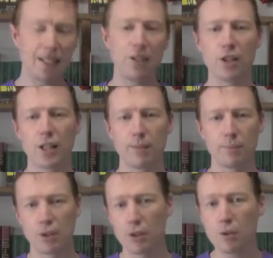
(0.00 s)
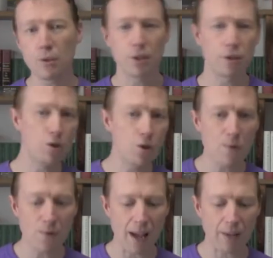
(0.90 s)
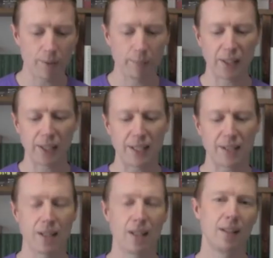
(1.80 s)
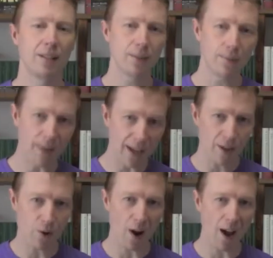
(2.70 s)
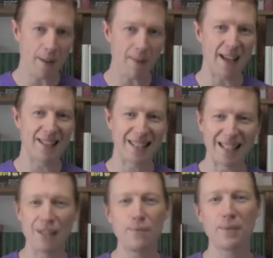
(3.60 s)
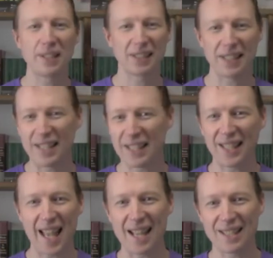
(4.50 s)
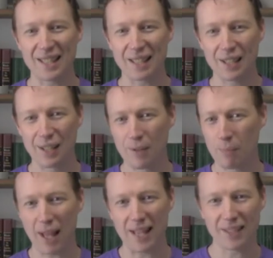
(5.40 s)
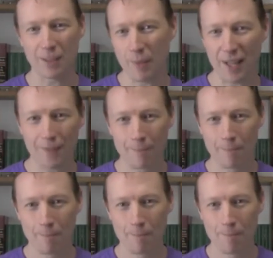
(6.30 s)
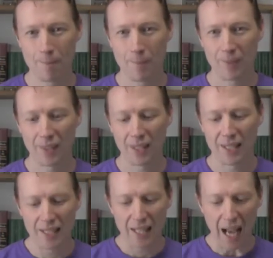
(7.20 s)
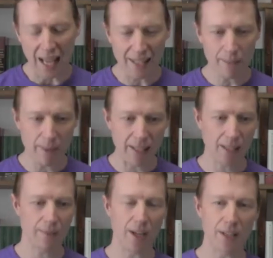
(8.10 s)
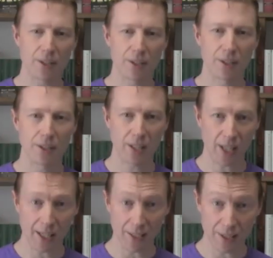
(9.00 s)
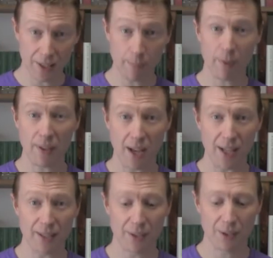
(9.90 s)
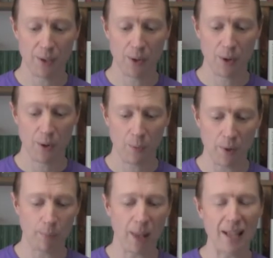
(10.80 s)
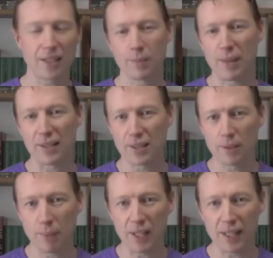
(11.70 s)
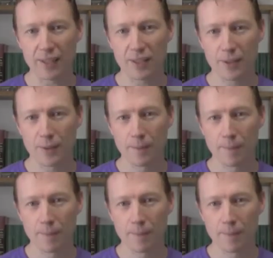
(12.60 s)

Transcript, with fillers: teaching him to use his newfound abilities to fight crime as the infinitely elastic plastic man. I think many of us can sympathize with Plastic Man's experience.